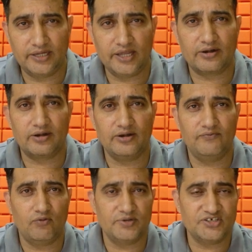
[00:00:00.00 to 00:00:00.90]

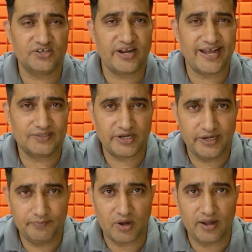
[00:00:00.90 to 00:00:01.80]
information as per HIPAA
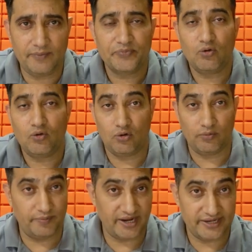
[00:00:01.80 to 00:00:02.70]
or maybe high
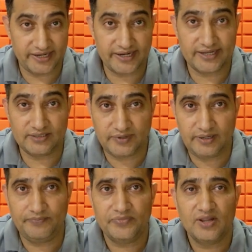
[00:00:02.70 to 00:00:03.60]
tech as well.
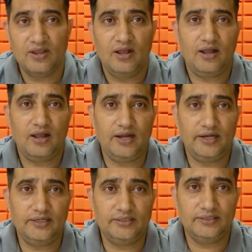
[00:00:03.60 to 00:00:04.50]
And
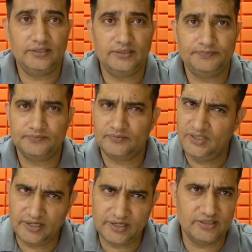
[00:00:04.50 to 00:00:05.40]
here in this
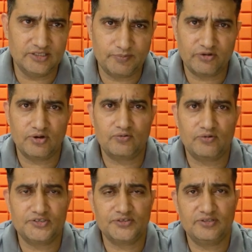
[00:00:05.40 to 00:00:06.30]
particular question, there are
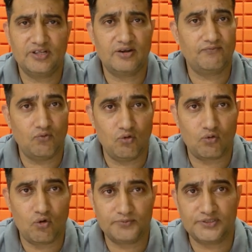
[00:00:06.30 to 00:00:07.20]
four
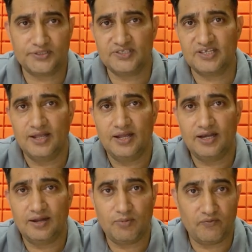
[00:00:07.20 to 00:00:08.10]
options. Number one
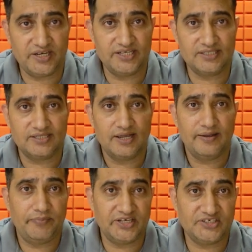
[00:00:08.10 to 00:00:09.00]
is
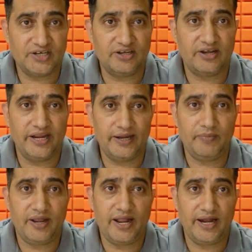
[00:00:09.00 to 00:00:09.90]
patient name and
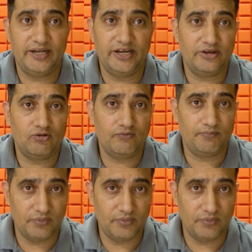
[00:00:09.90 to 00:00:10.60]
date of birth.